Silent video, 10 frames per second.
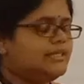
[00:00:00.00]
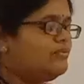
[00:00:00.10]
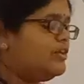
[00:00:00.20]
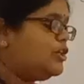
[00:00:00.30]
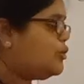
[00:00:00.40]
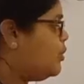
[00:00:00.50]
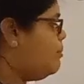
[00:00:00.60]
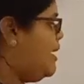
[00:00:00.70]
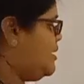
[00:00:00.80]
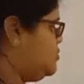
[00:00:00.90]
When you go
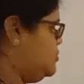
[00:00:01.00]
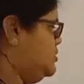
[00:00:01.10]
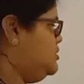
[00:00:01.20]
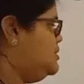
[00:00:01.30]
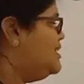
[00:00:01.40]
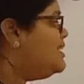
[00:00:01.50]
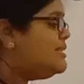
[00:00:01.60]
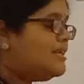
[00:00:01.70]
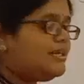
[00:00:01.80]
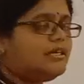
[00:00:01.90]
back to this,
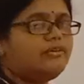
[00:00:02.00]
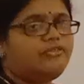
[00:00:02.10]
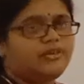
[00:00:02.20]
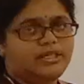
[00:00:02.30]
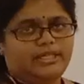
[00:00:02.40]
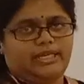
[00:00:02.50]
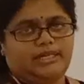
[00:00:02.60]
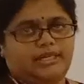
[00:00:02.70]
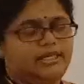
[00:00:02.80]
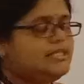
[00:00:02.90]
there are different
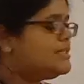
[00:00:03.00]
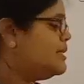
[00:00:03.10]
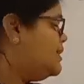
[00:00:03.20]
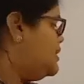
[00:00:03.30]
techniques.